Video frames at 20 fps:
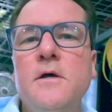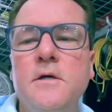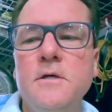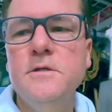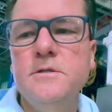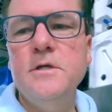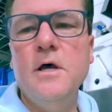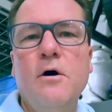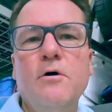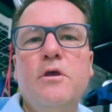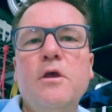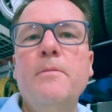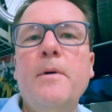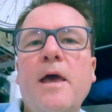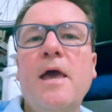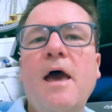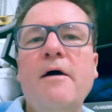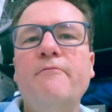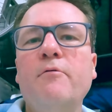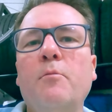So you may
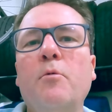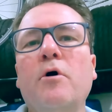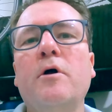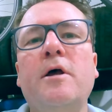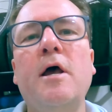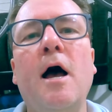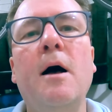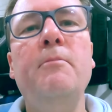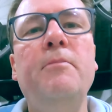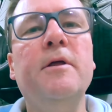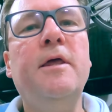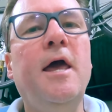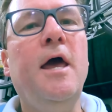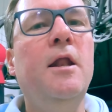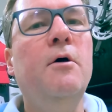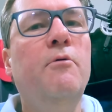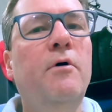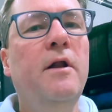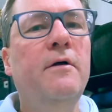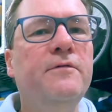have a more
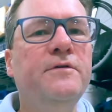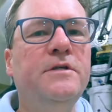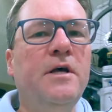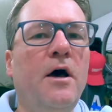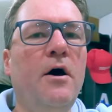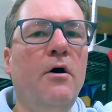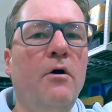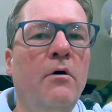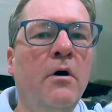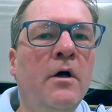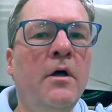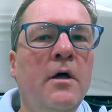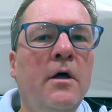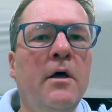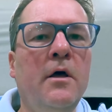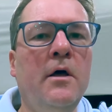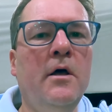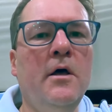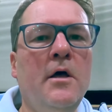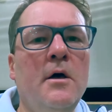complicated one. If so,
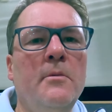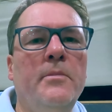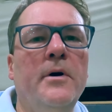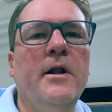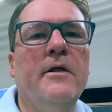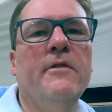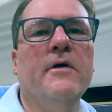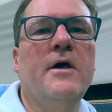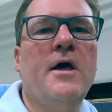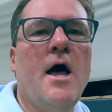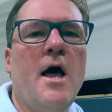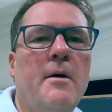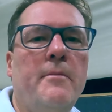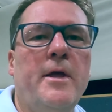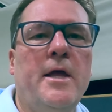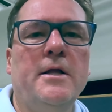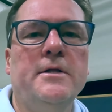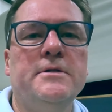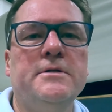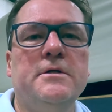put it in the
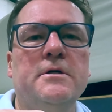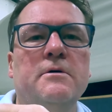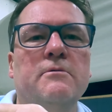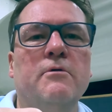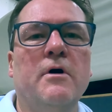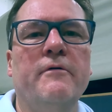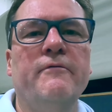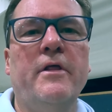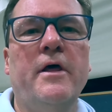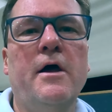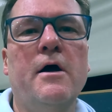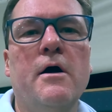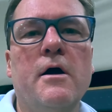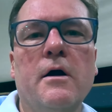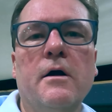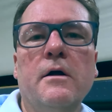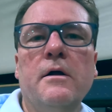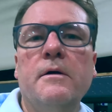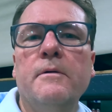comments, wherever they are.